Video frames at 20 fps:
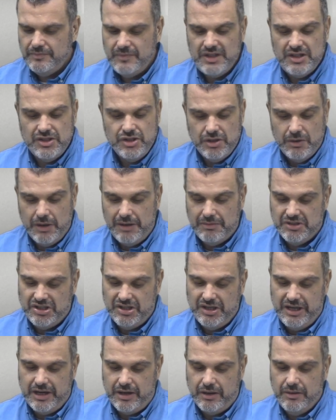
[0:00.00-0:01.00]
So I was
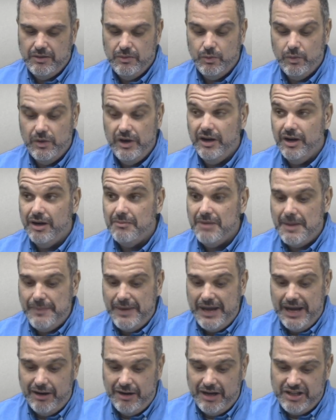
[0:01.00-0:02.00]
like, where are my
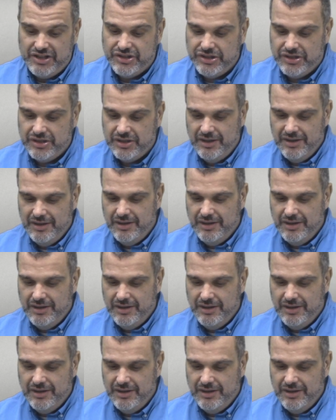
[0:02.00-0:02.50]
parents?